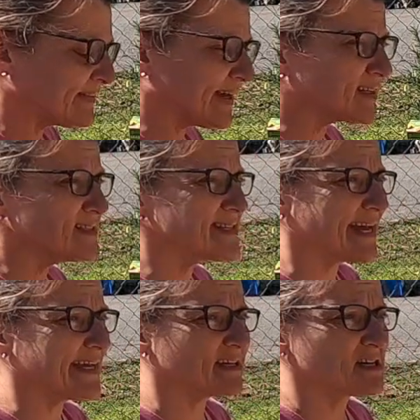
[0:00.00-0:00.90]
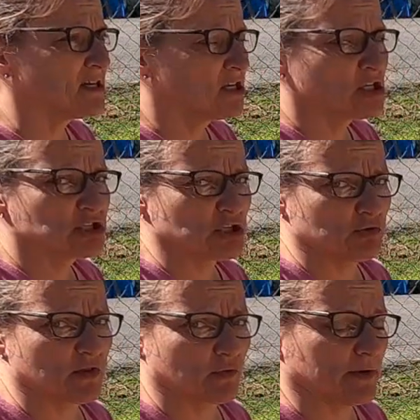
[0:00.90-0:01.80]
And that can take
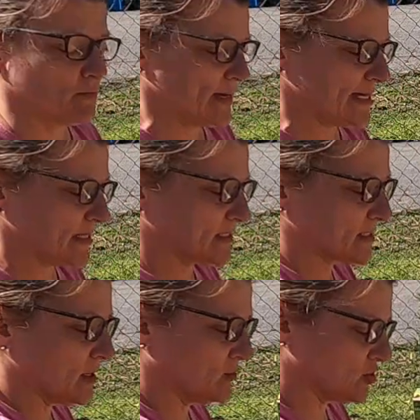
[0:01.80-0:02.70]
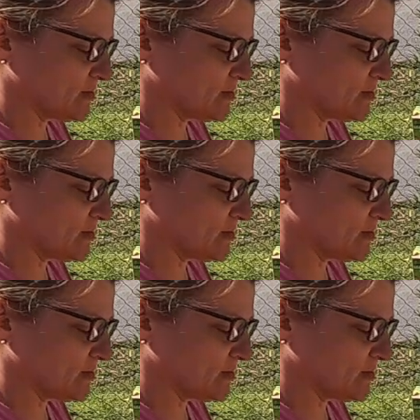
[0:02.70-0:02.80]
two to three weeks. So